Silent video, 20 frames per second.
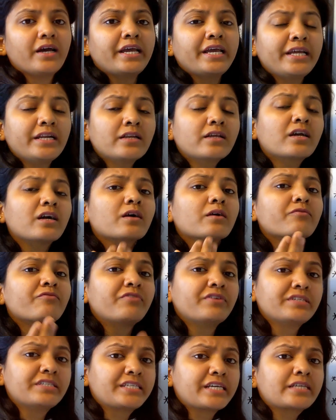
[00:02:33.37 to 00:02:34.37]
in
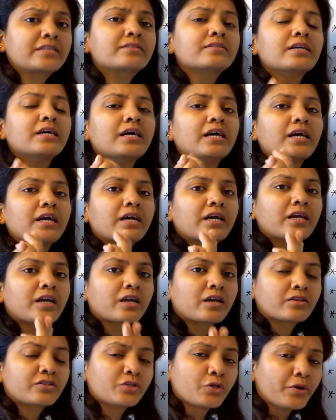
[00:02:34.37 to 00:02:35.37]
physics,
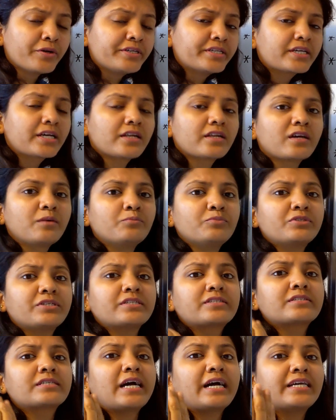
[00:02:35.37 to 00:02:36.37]
theoretical
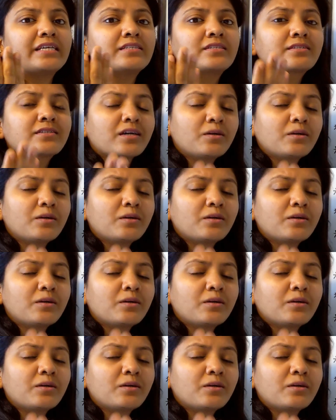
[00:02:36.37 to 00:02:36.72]
computer science,